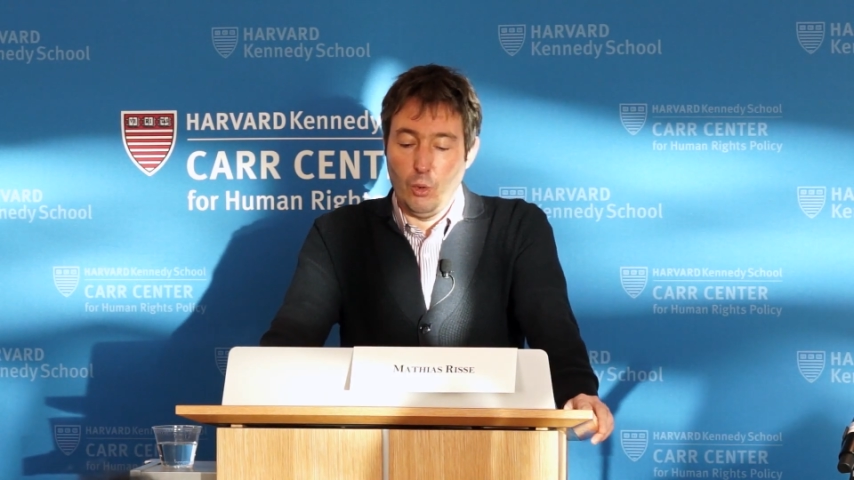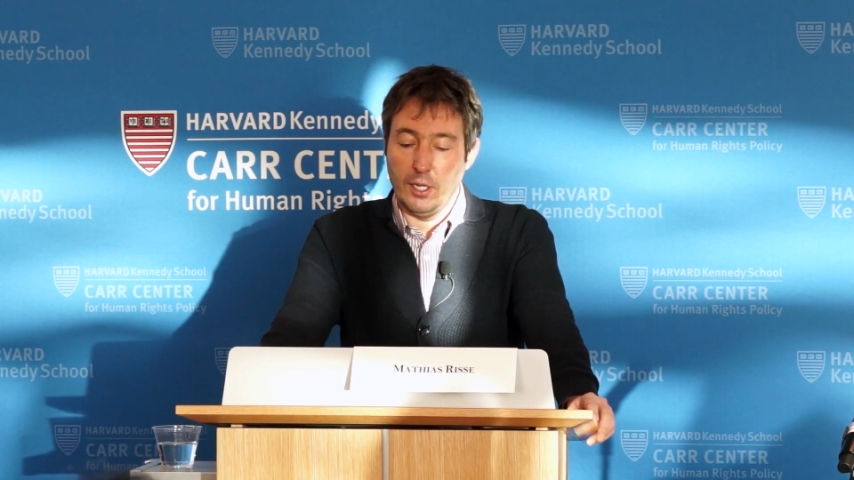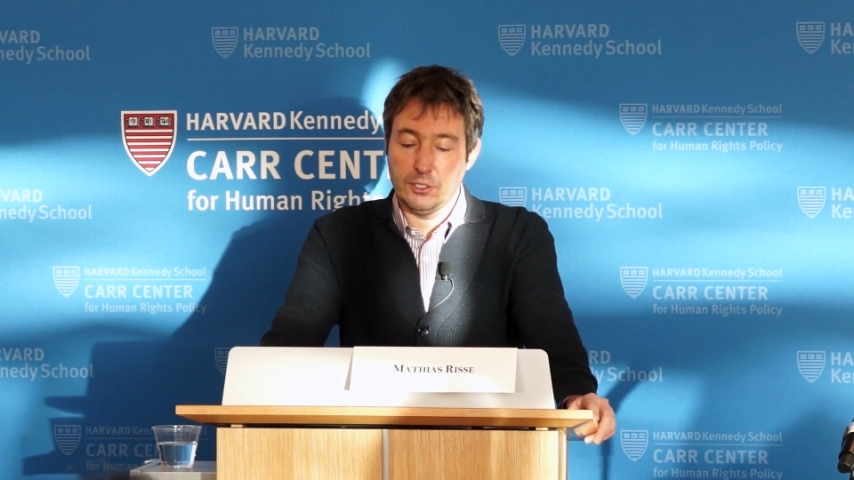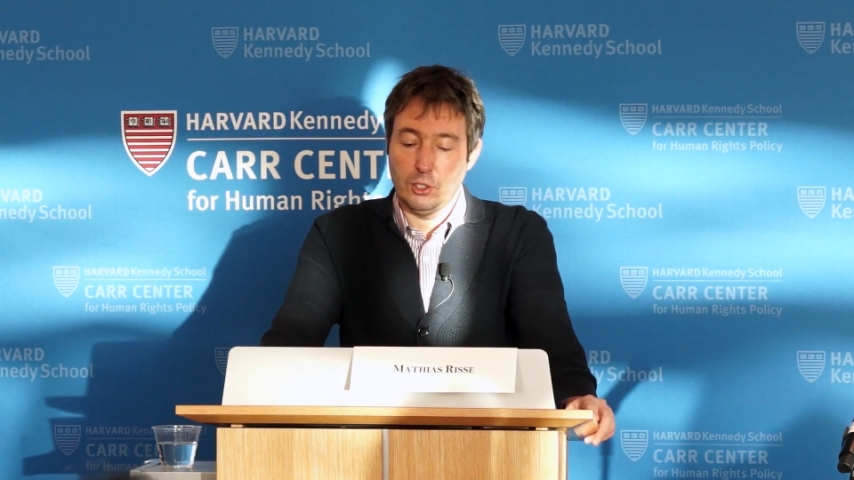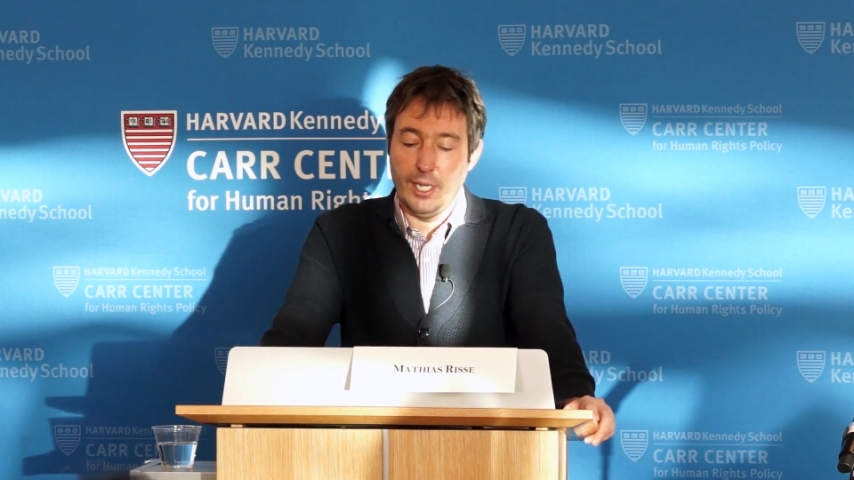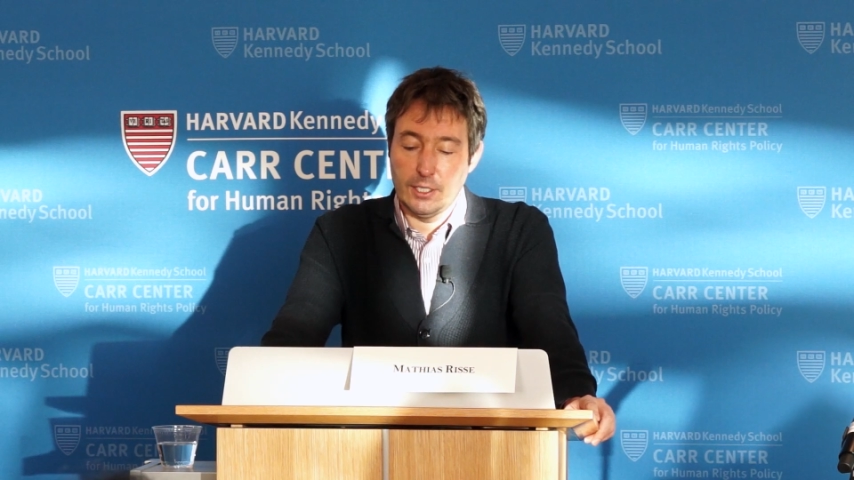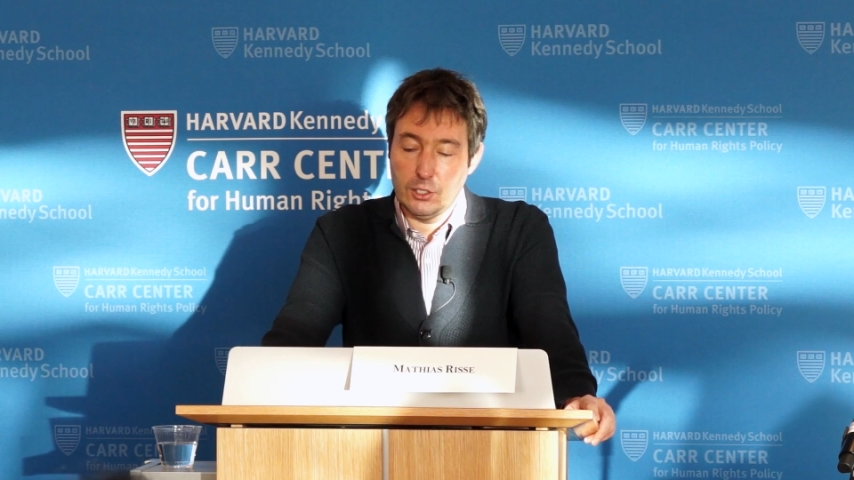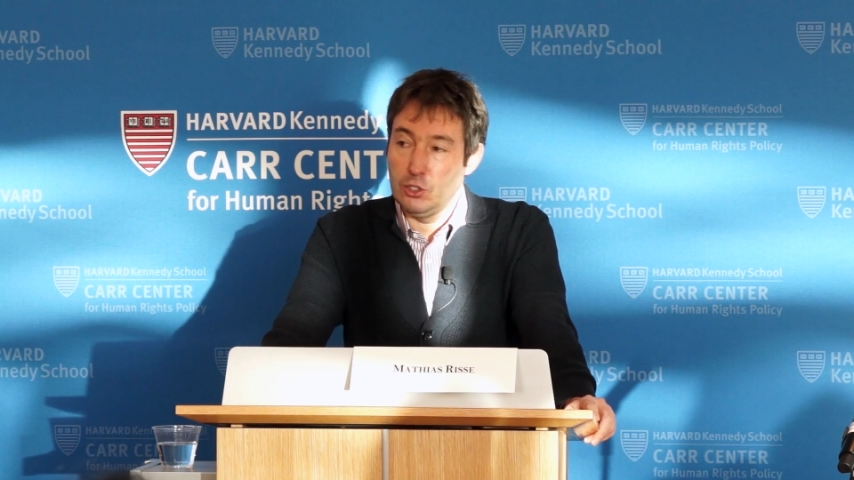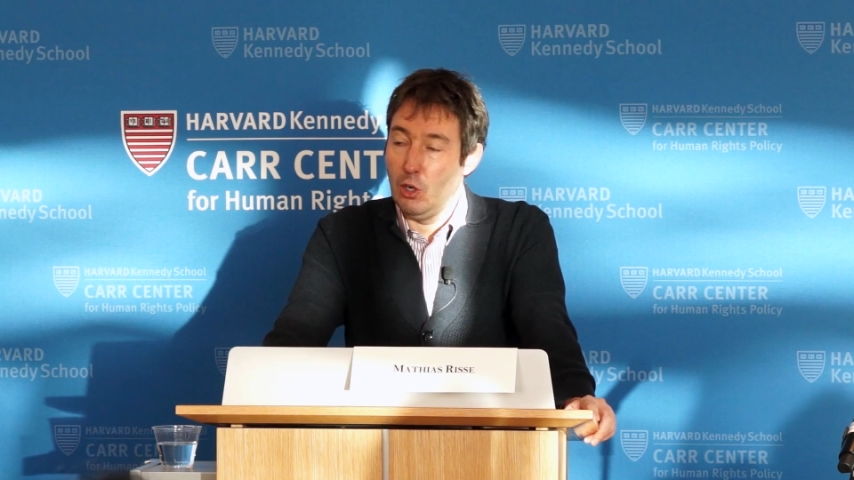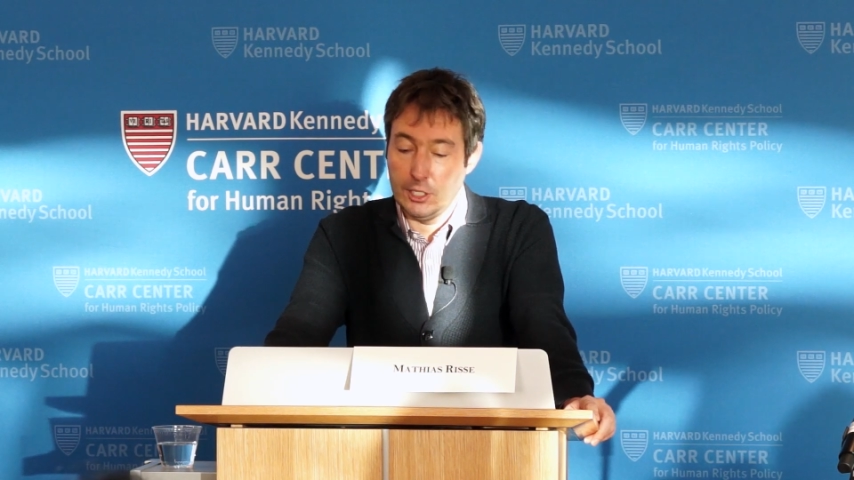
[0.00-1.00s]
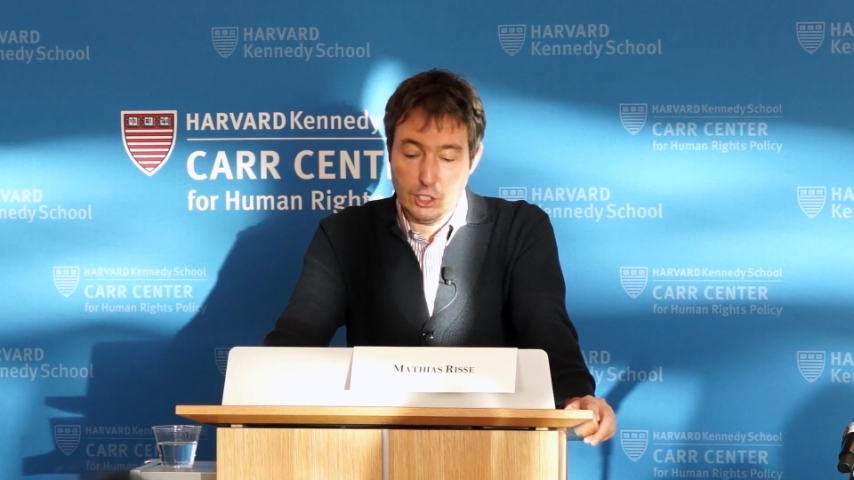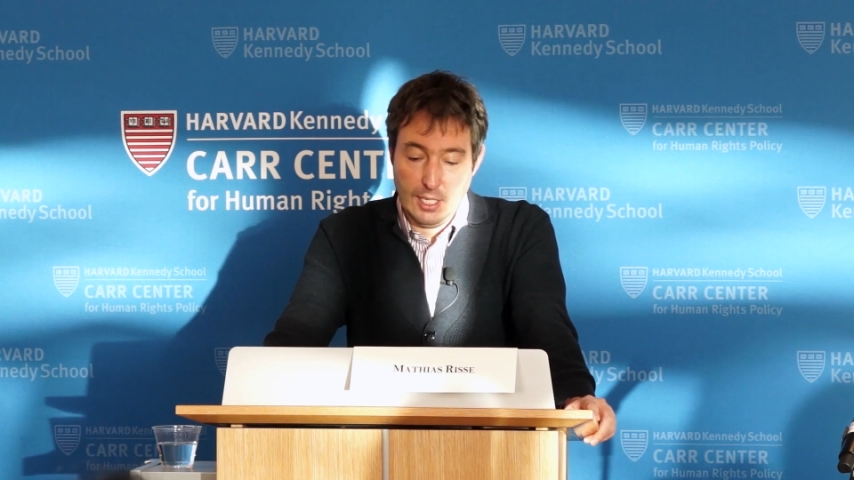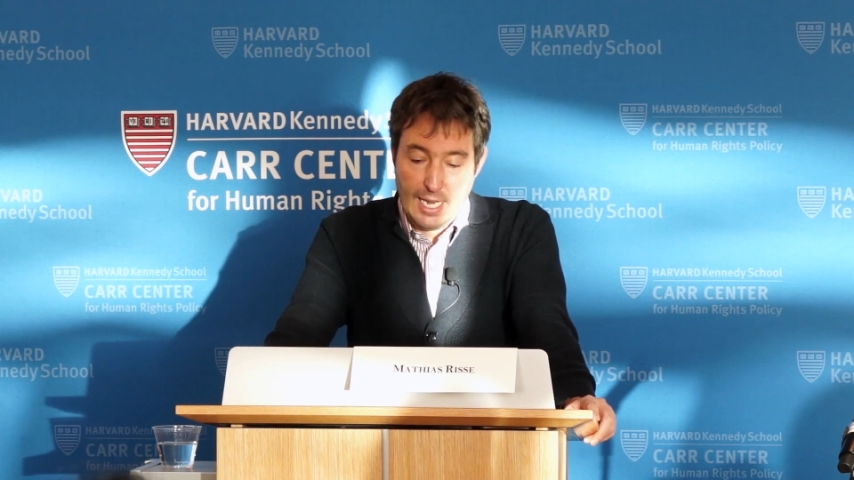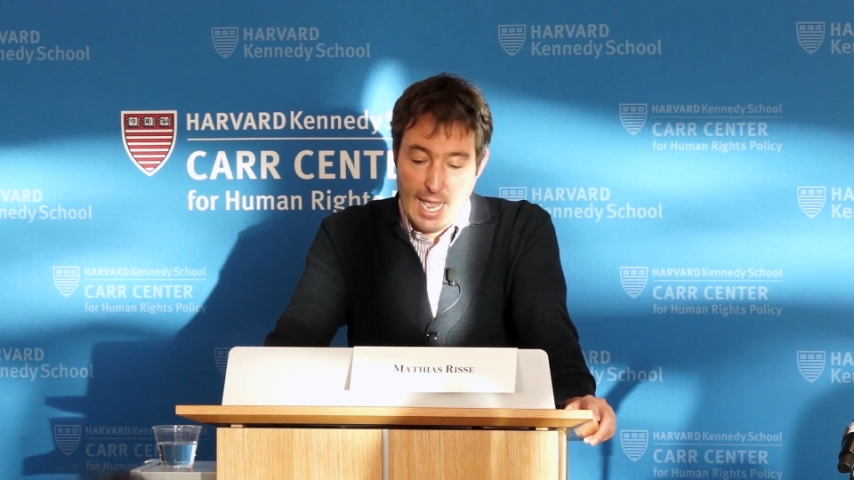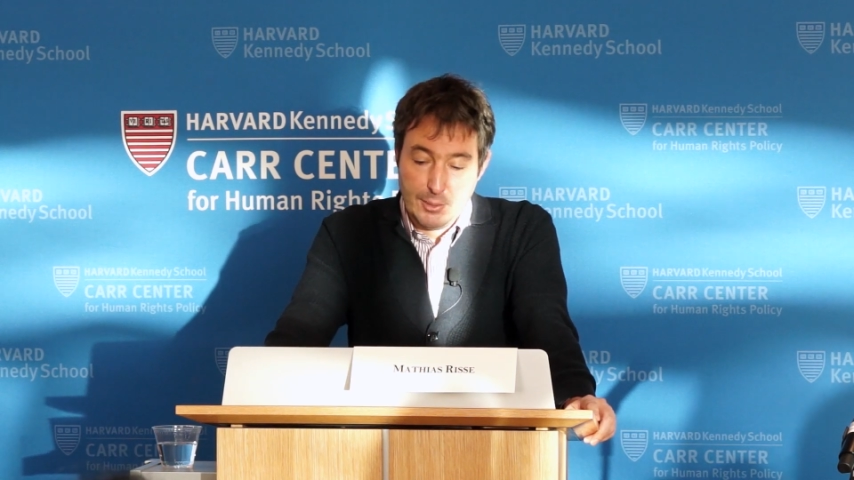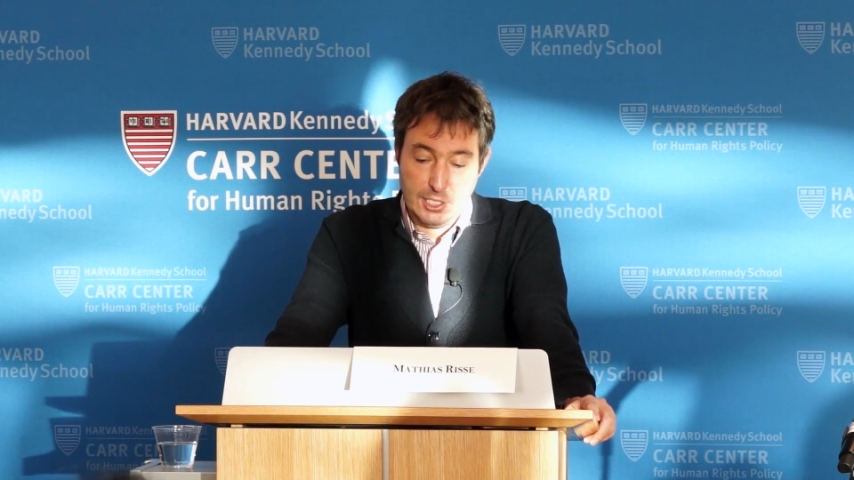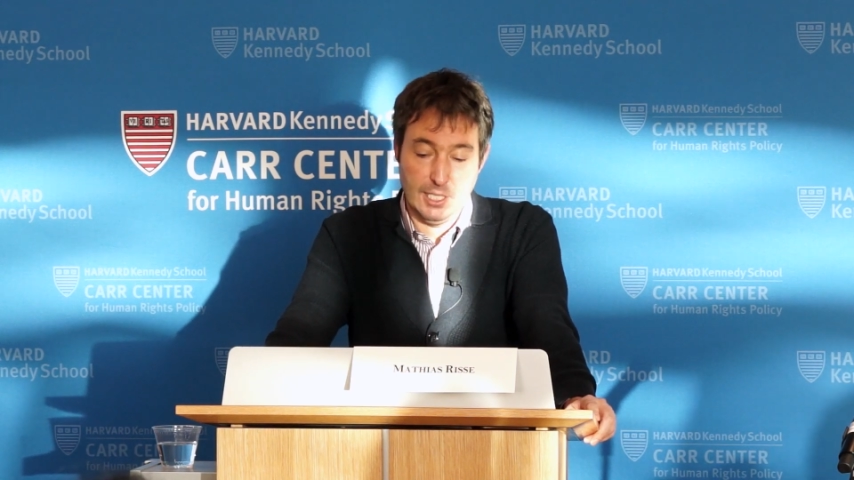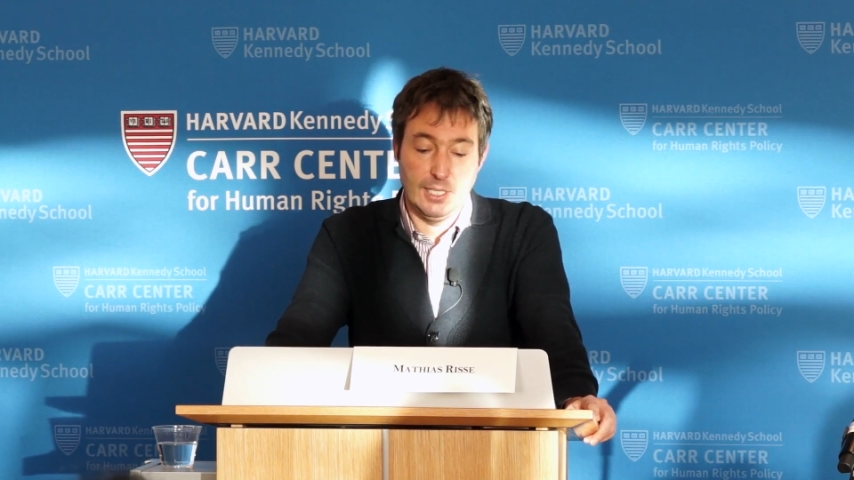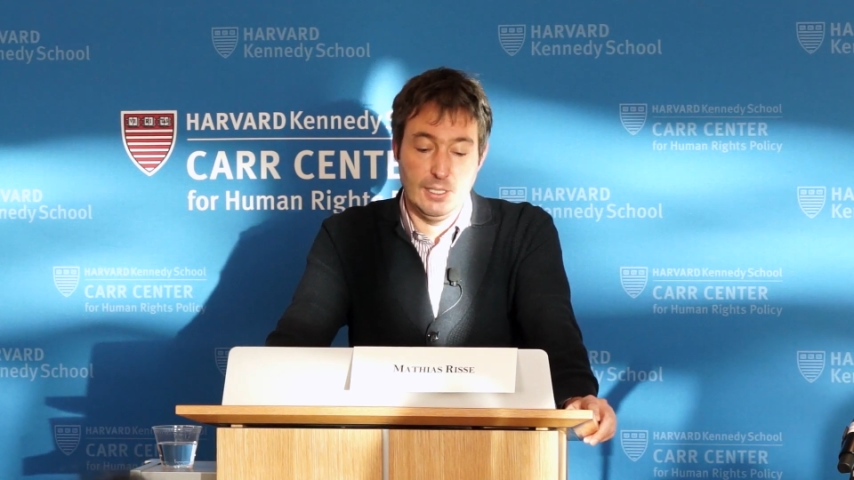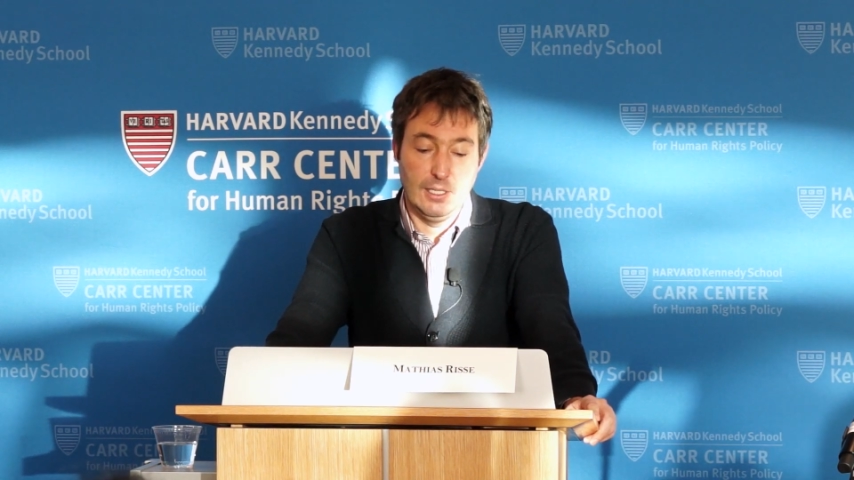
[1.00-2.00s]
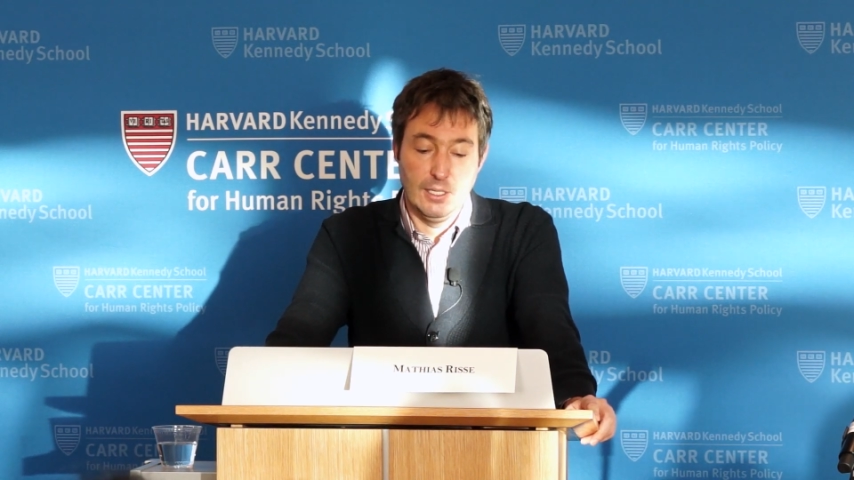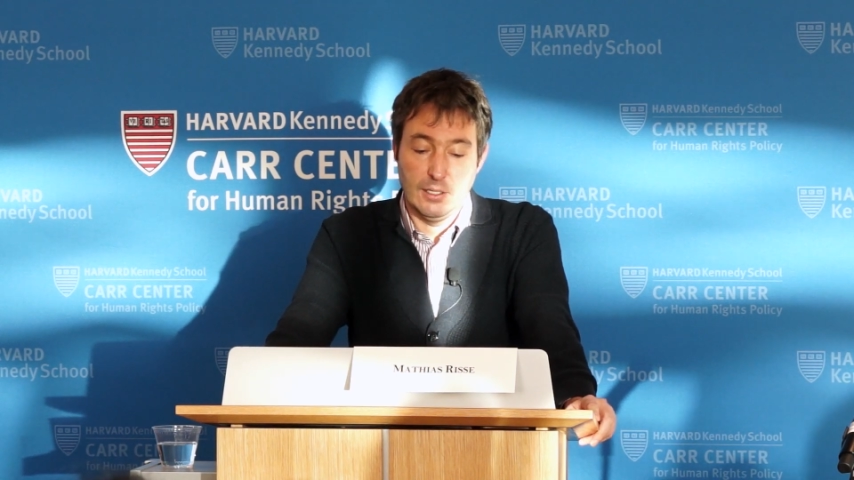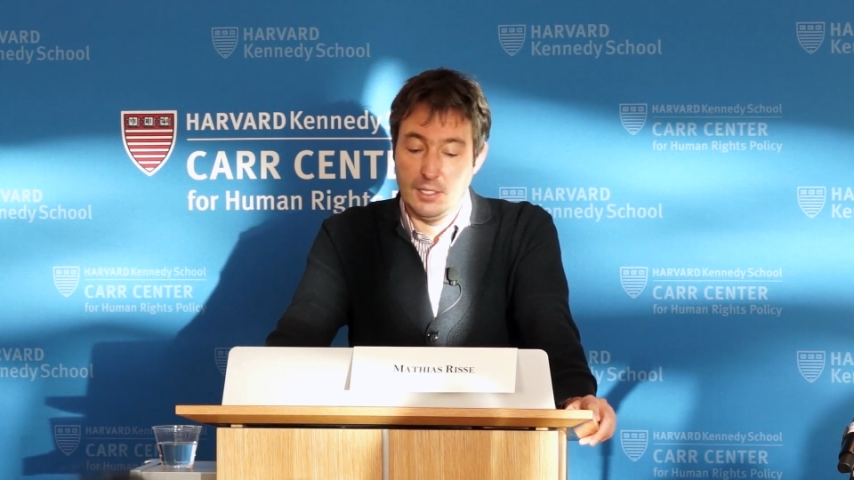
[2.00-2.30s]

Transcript: wars created so much calamity